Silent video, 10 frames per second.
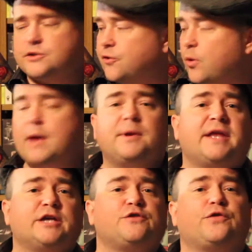So the
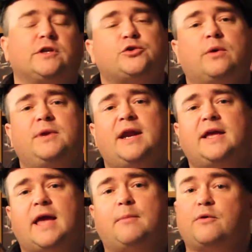recommendation for the
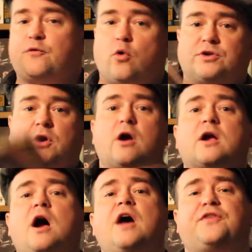discriminating gamer for
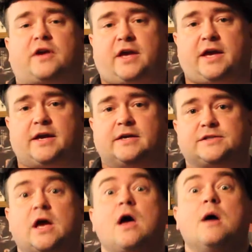Dark Gothic
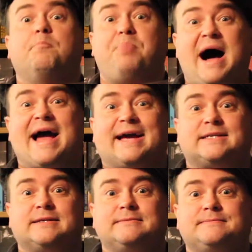is buy
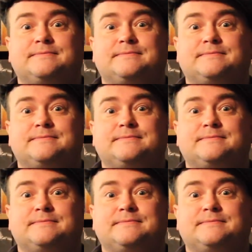it.